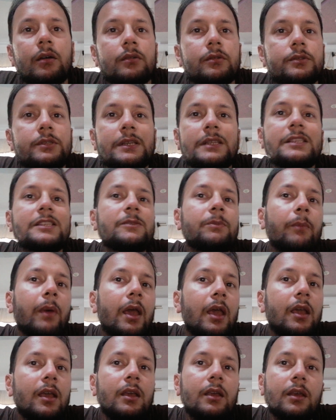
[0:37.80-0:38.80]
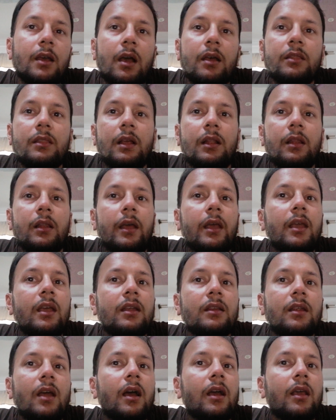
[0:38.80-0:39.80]
Since May, the
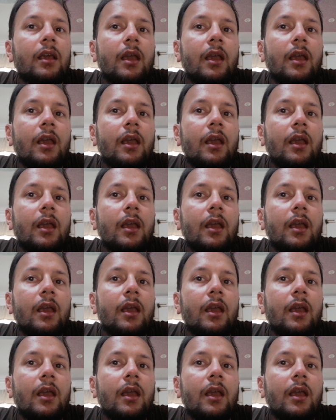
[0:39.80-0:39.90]
late